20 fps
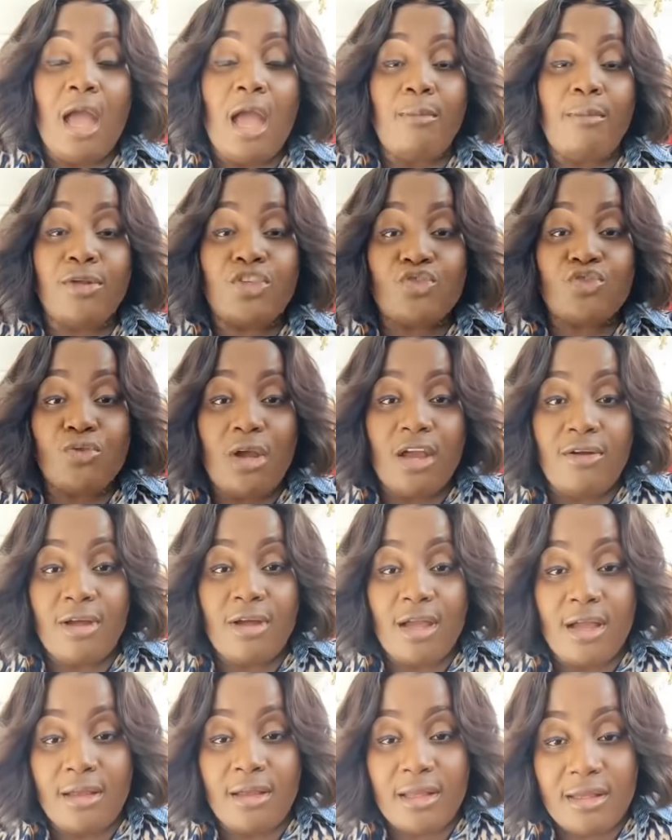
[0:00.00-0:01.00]
I'm a
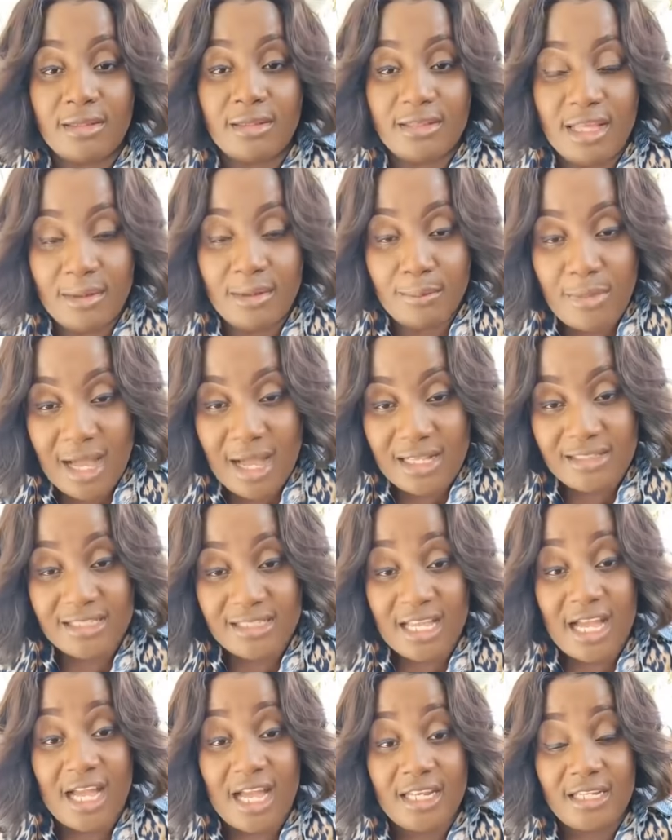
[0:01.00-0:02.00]
try
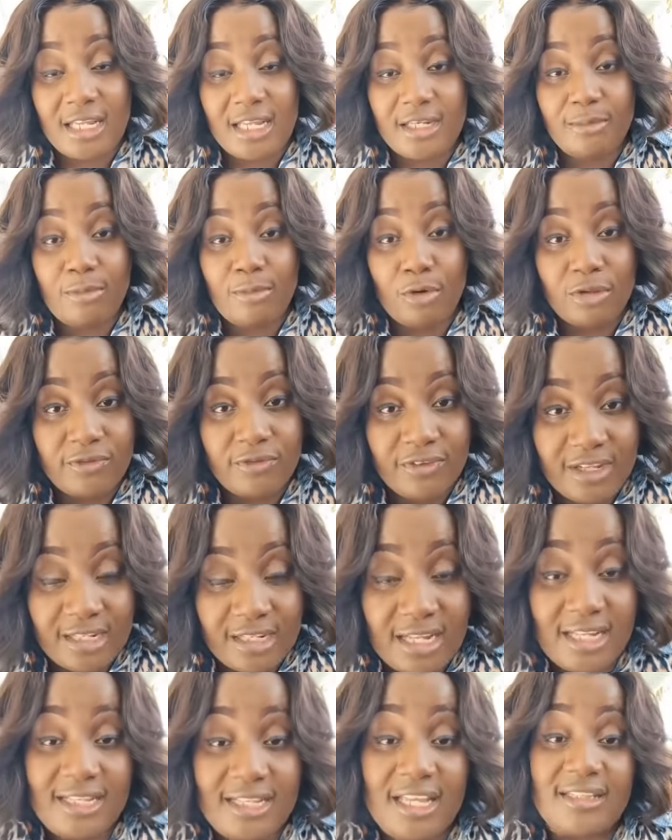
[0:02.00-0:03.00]
Marcia under the bus,
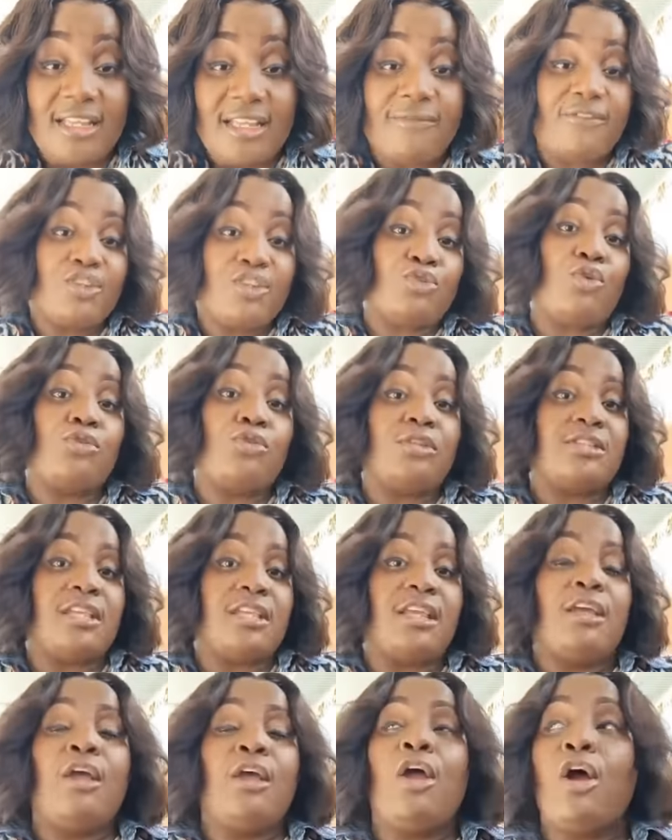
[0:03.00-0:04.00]
Claudia. That for sure
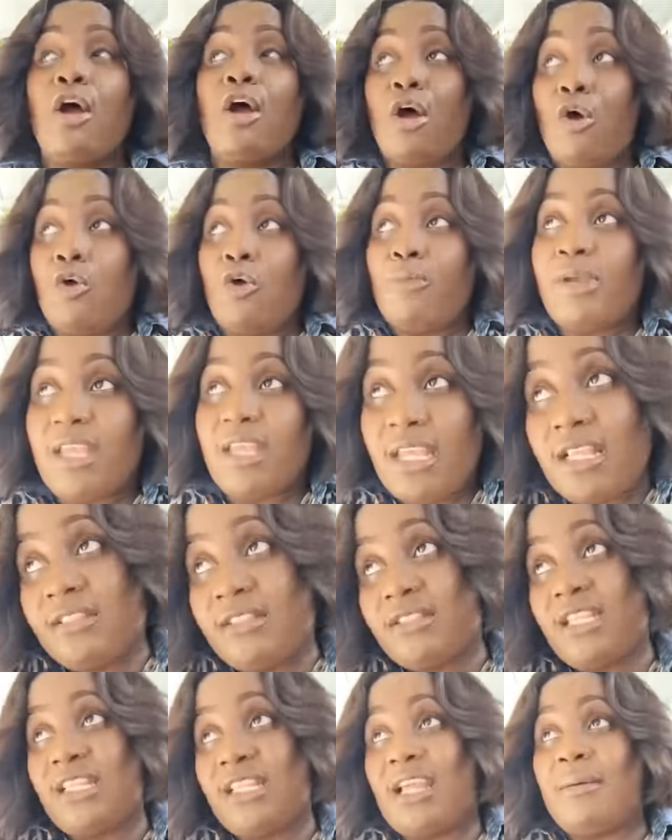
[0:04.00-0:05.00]
say how oh, me
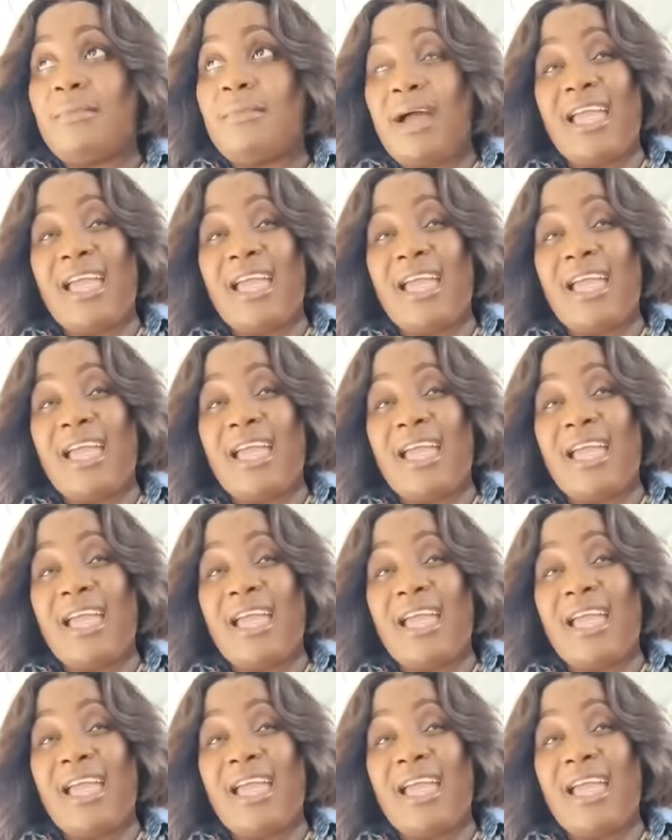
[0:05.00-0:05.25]
is. In